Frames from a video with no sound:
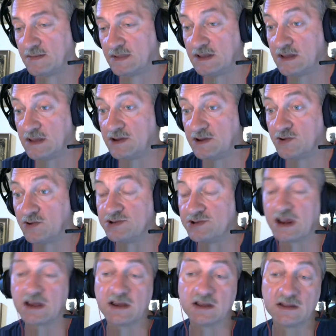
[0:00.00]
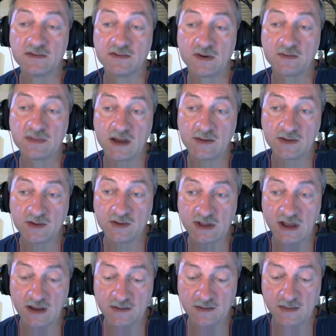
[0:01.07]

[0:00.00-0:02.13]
they should check it from time to time.